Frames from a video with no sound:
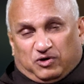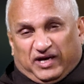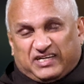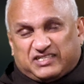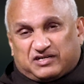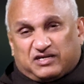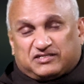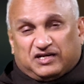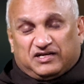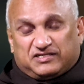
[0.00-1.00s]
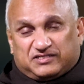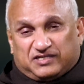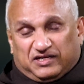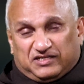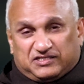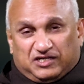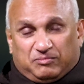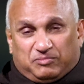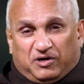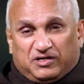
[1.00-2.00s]
extra
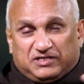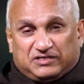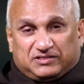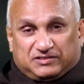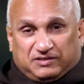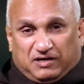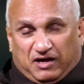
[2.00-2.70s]
celestial bodies,